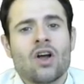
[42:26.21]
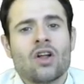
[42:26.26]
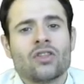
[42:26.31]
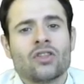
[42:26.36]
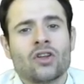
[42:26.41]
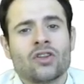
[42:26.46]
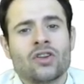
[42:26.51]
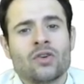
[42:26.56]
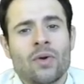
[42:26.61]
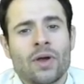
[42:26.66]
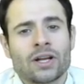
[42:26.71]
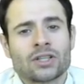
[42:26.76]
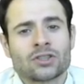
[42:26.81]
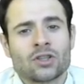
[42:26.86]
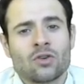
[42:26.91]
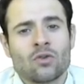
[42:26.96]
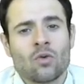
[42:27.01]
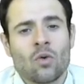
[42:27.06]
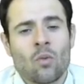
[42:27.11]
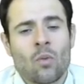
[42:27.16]
the
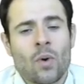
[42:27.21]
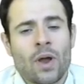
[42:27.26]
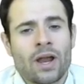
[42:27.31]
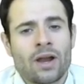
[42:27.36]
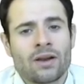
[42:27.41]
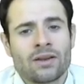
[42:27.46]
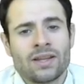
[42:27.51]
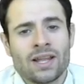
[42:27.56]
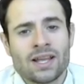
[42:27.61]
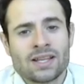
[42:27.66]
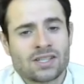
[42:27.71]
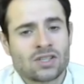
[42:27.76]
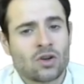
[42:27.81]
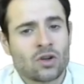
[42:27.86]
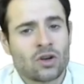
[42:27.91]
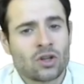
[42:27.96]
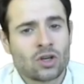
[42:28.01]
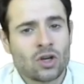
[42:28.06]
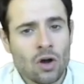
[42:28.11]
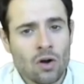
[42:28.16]
direction where this is
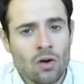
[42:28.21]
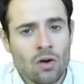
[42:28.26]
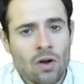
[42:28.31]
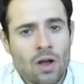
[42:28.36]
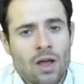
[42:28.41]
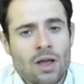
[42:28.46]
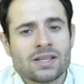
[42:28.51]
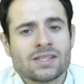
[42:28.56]
going to go,